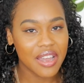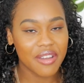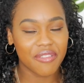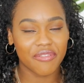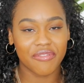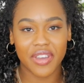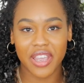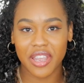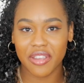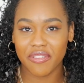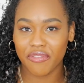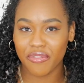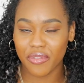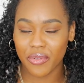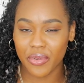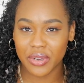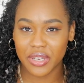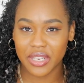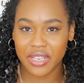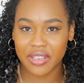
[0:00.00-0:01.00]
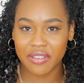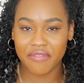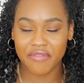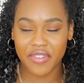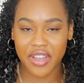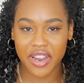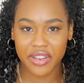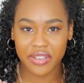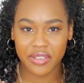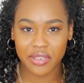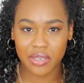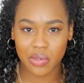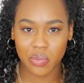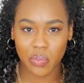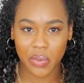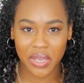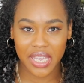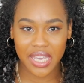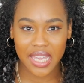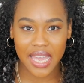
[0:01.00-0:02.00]
very fruity, very
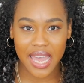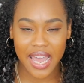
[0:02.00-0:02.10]
sweet,